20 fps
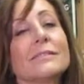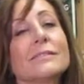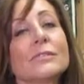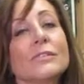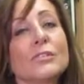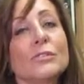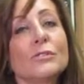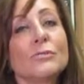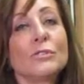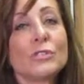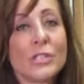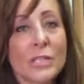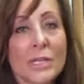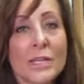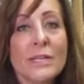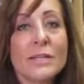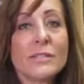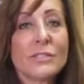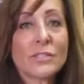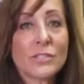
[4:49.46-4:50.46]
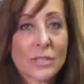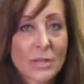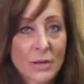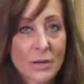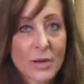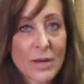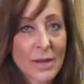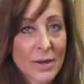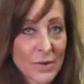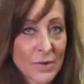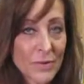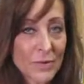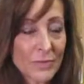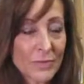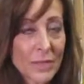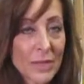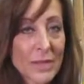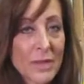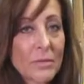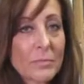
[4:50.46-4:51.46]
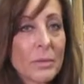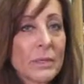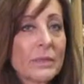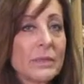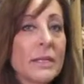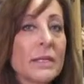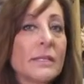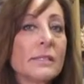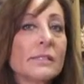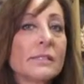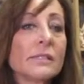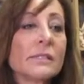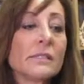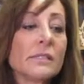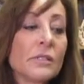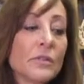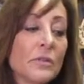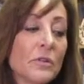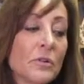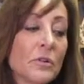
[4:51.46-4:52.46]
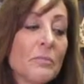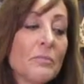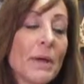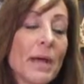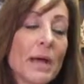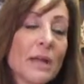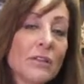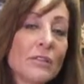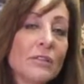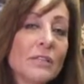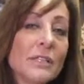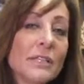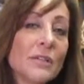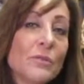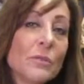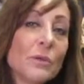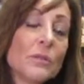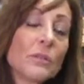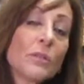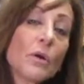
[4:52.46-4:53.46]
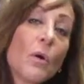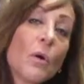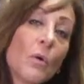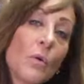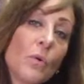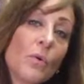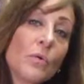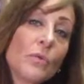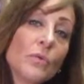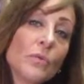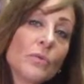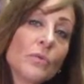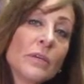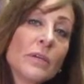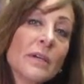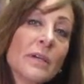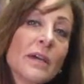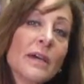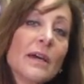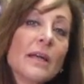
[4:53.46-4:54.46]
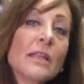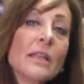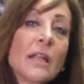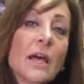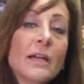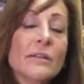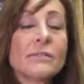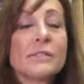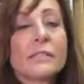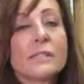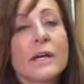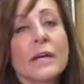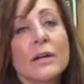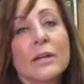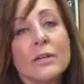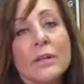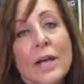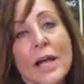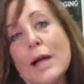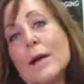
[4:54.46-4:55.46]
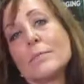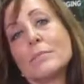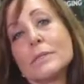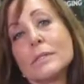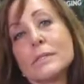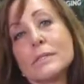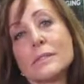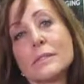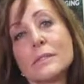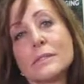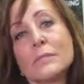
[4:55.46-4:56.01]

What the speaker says: to change their health, but they still are battling with old lifestyle habits.